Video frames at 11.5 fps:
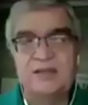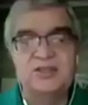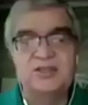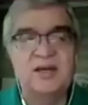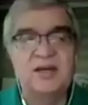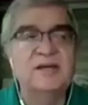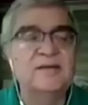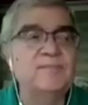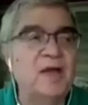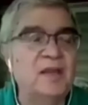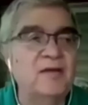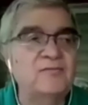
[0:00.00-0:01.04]
I
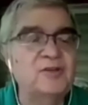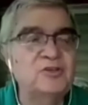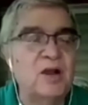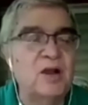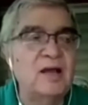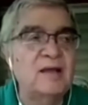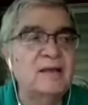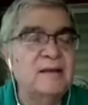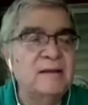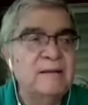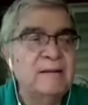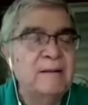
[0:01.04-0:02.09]
love to draw.
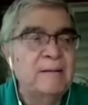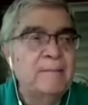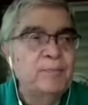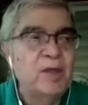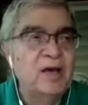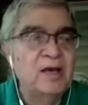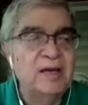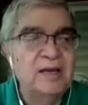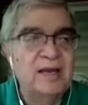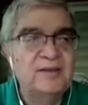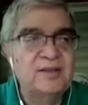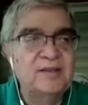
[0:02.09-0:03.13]

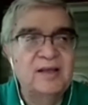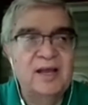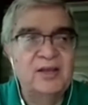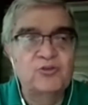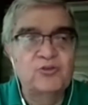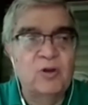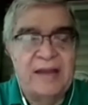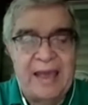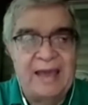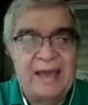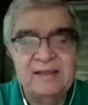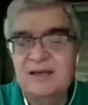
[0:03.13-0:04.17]
I drew on
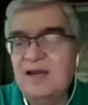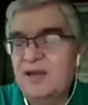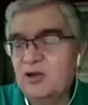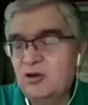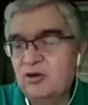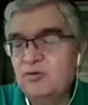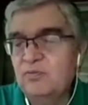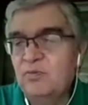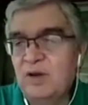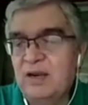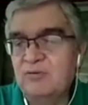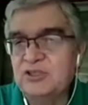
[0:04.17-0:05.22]
anything I could
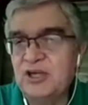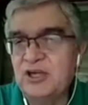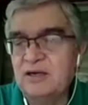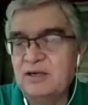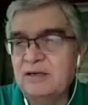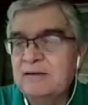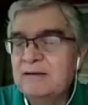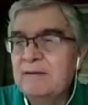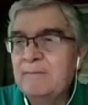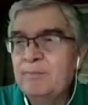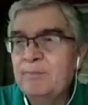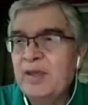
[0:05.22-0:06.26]
when I was young.
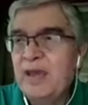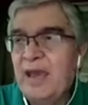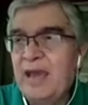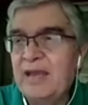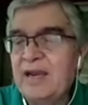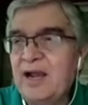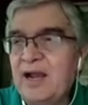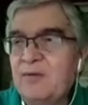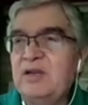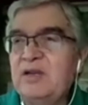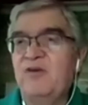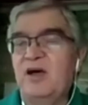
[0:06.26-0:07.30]
And I
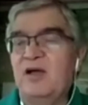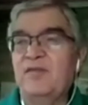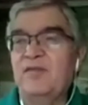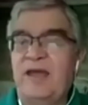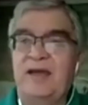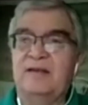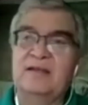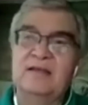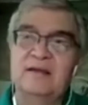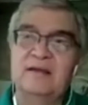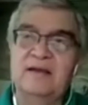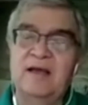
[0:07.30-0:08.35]
really felt that
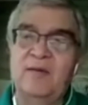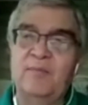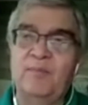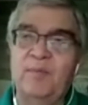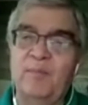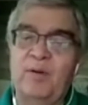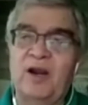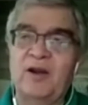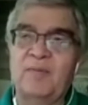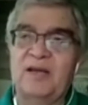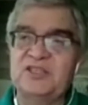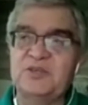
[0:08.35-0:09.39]
part of
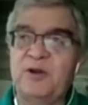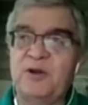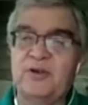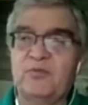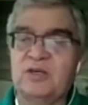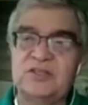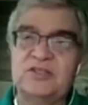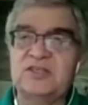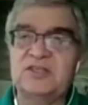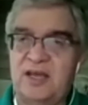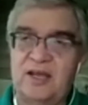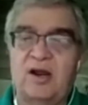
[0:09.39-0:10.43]
my spirit was
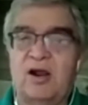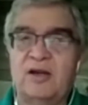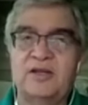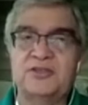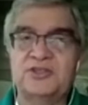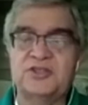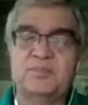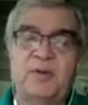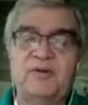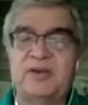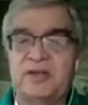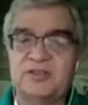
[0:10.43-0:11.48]
an artist's spirit.